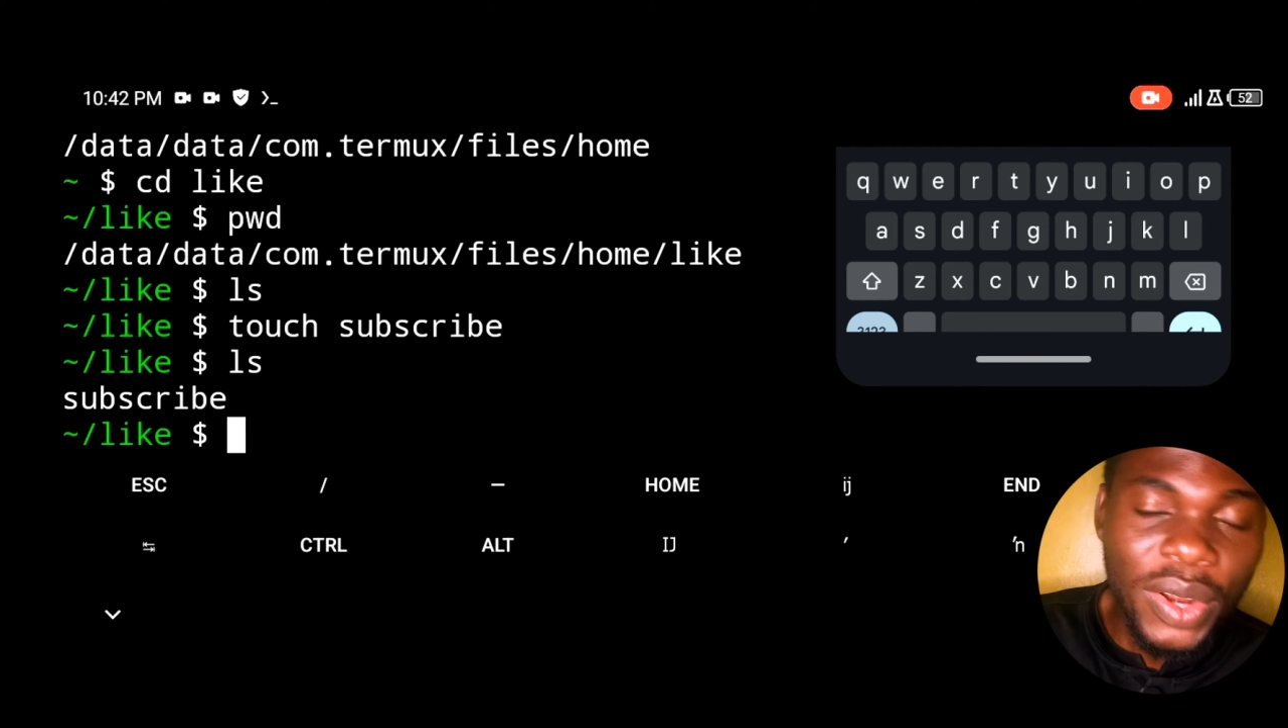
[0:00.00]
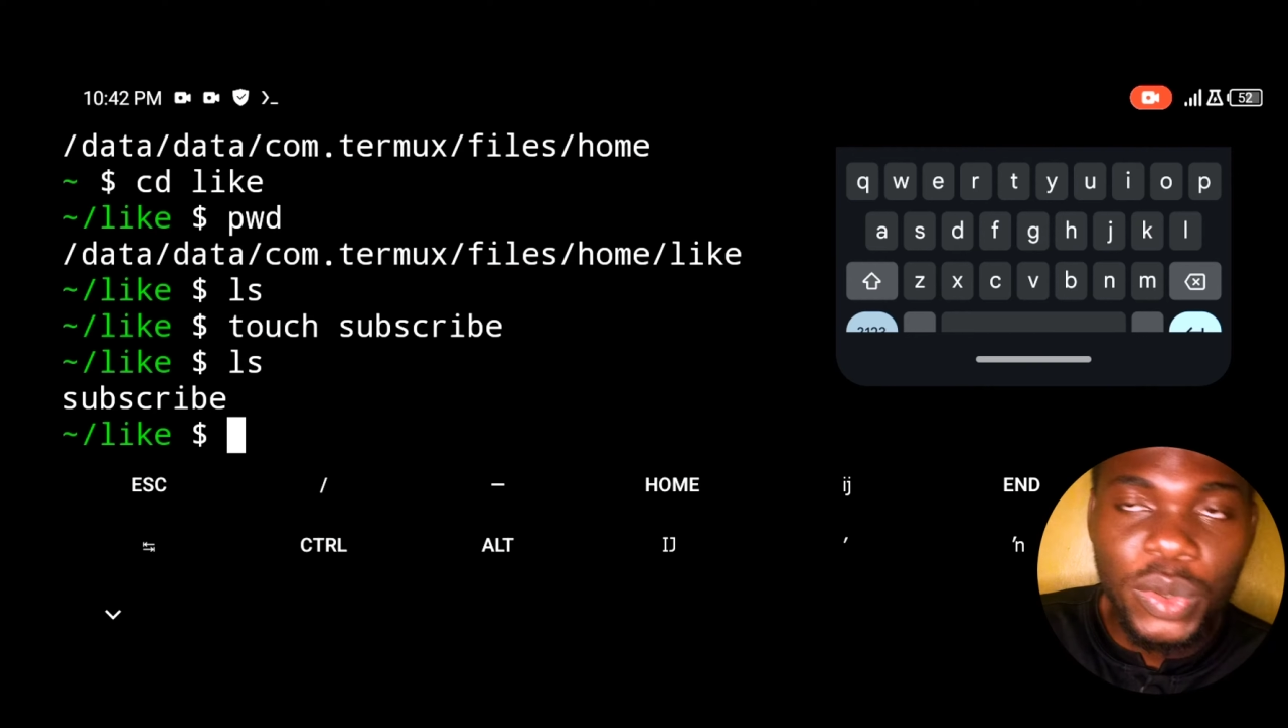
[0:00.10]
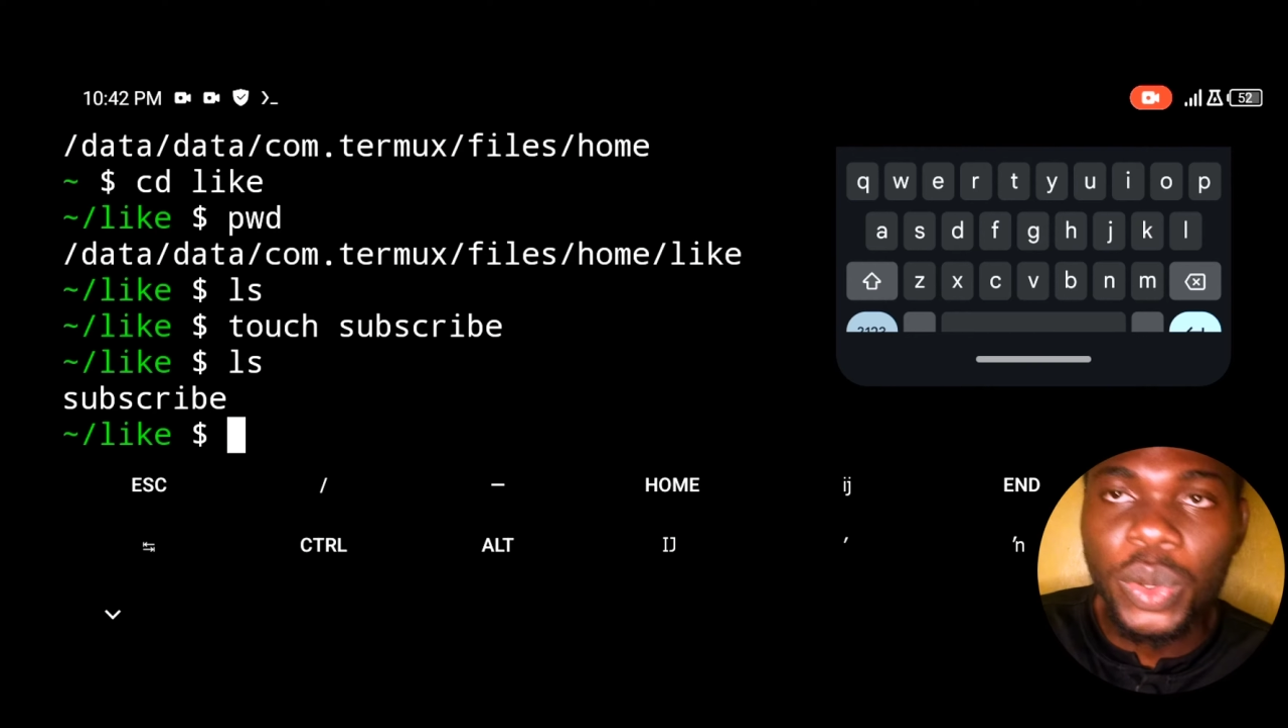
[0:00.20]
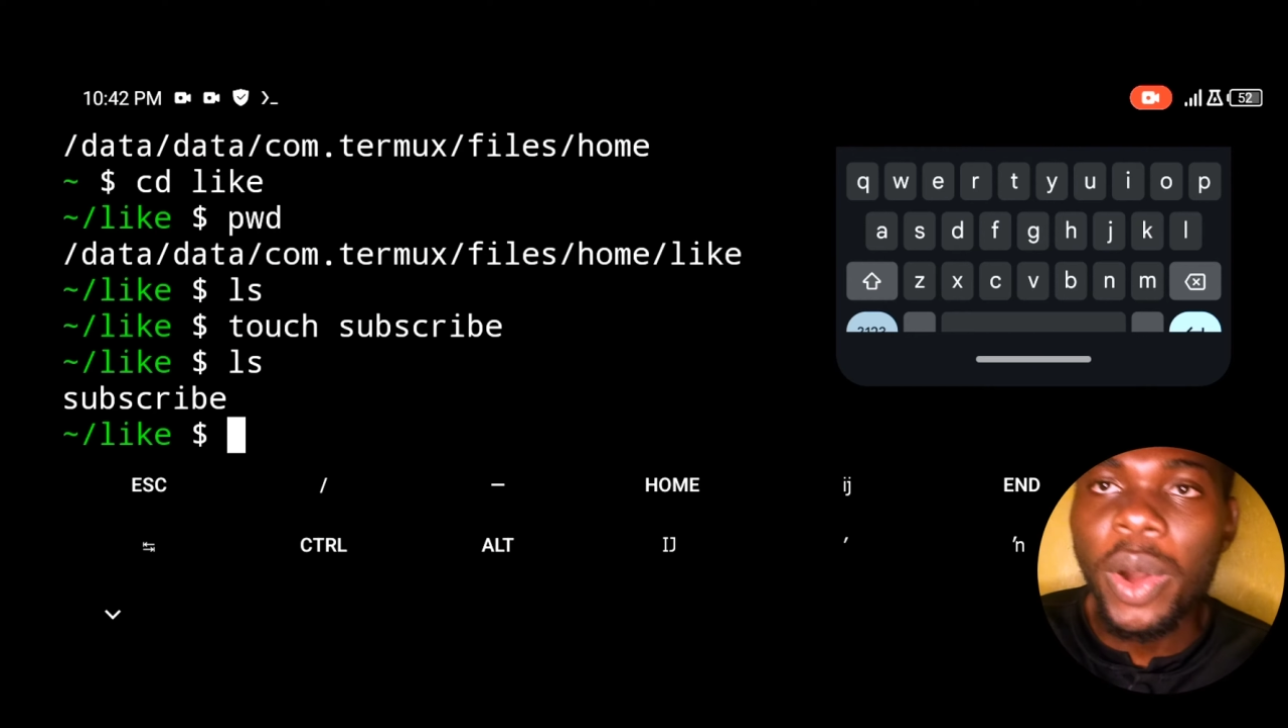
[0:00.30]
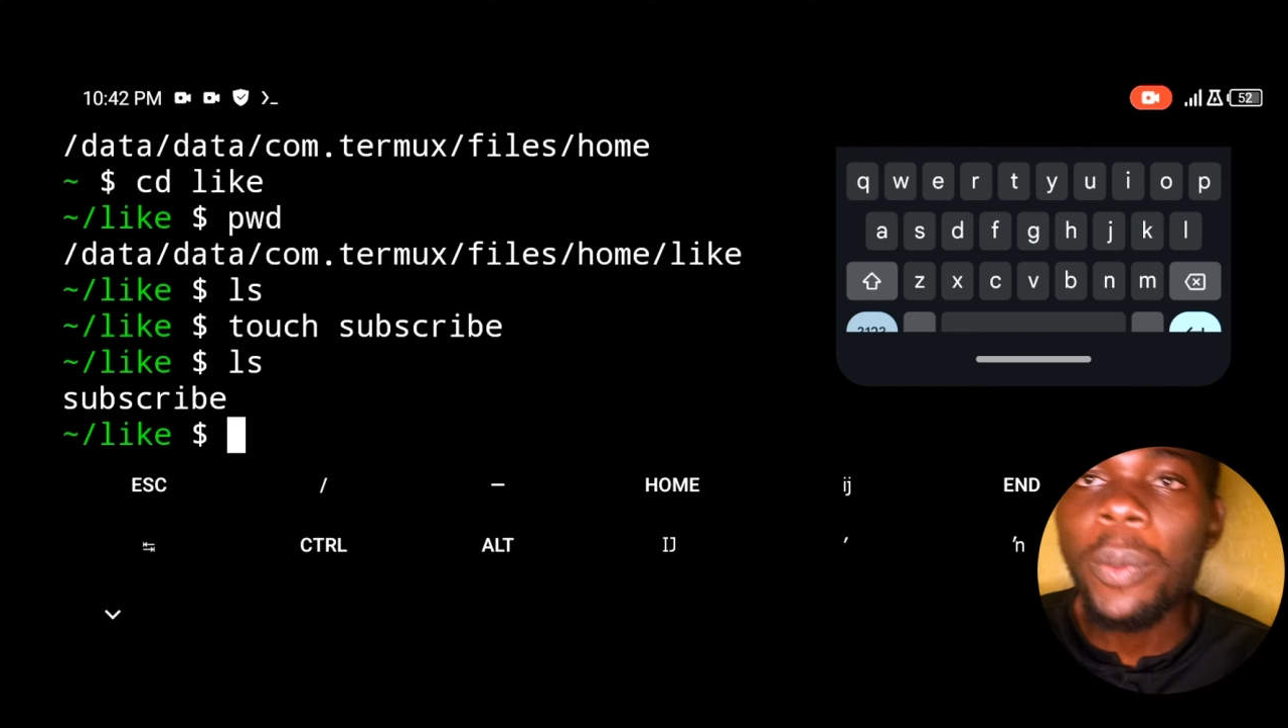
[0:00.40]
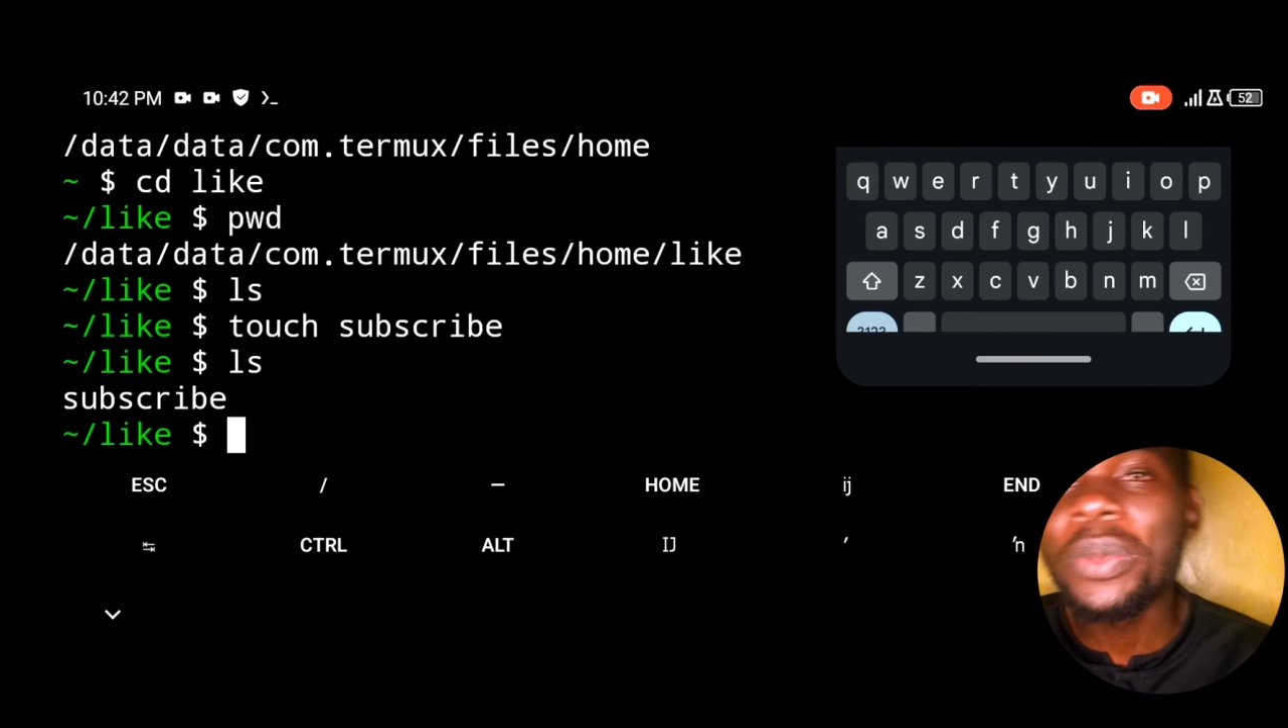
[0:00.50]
to our